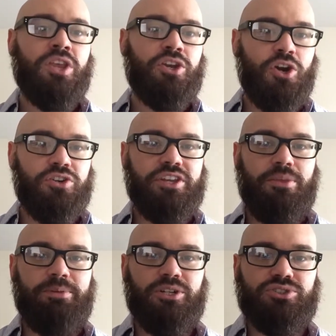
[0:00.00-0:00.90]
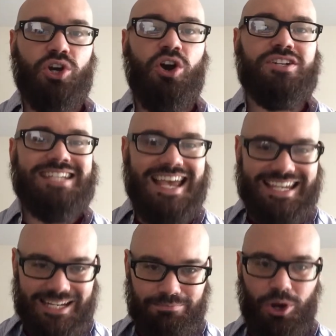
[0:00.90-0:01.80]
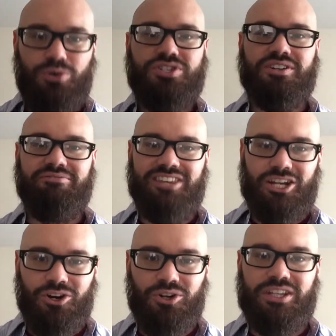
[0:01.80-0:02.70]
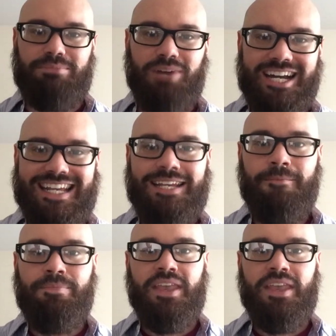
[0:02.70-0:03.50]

Currently, the Bills are taking most of the early money